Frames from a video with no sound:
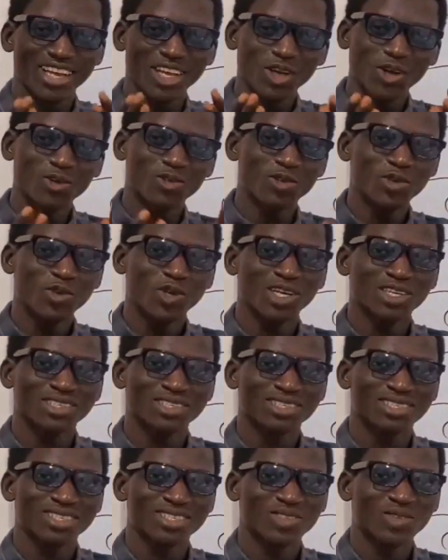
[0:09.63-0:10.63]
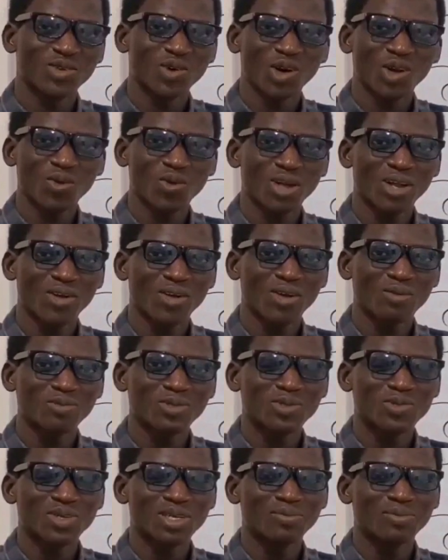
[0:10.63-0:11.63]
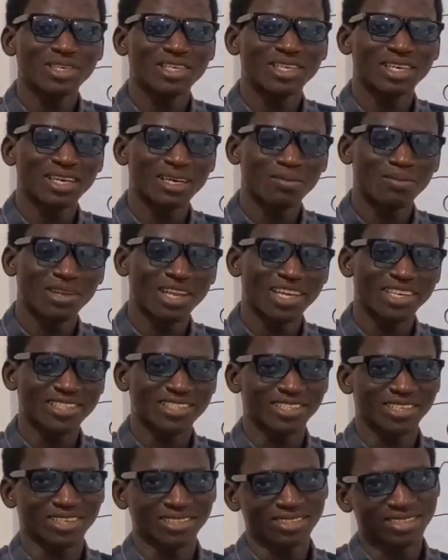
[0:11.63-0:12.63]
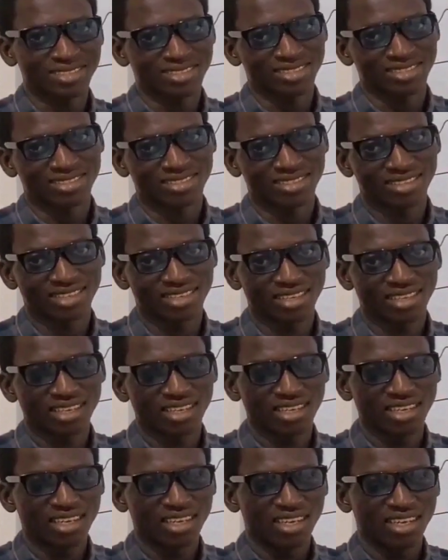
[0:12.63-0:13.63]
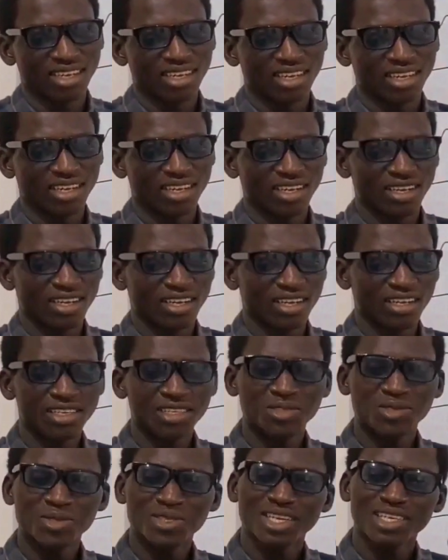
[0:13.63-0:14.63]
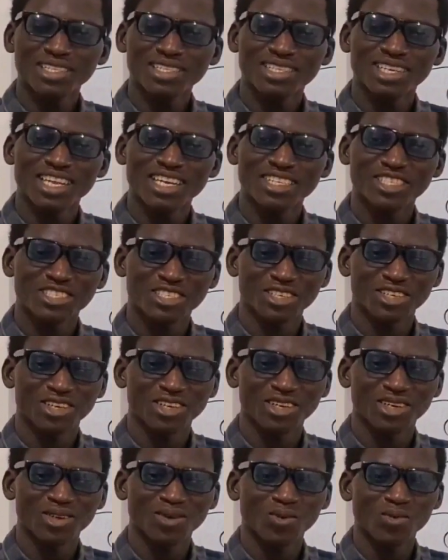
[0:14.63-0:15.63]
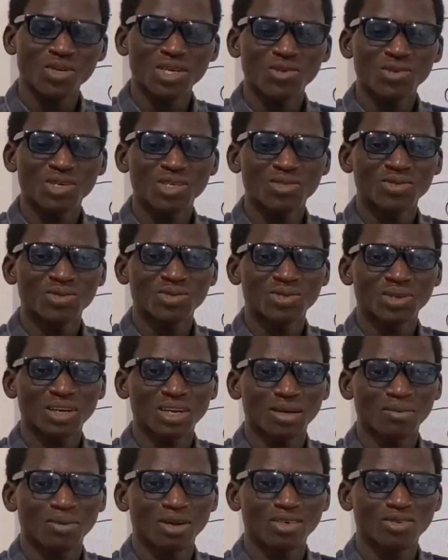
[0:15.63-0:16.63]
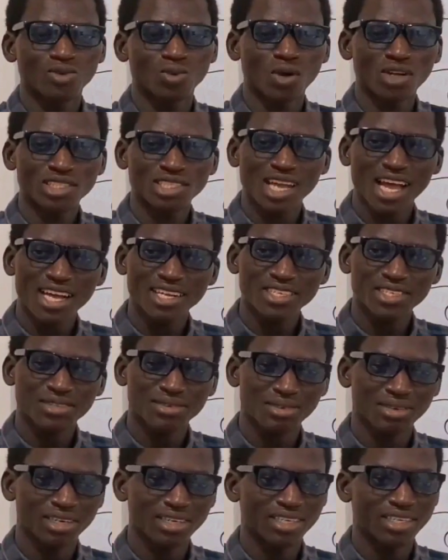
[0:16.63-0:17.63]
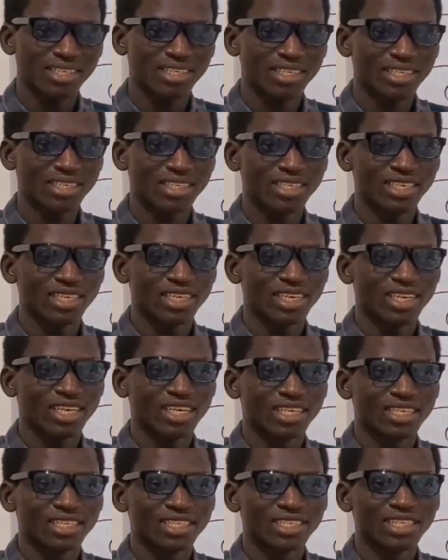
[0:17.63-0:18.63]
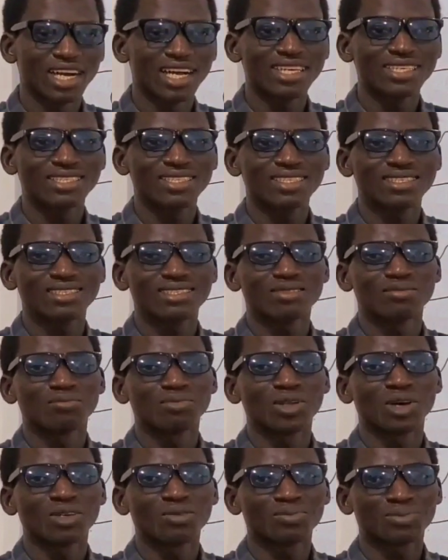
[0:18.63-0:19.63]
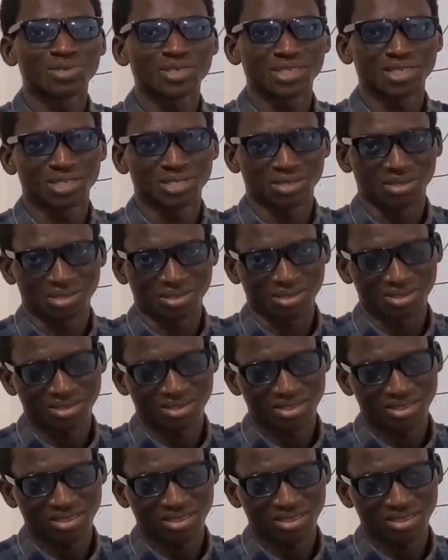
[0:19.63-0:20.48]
Hello viewers, you are welcome to EDKM lectures. In today's lecture, we're going to talk about what actually rises the blood pressure.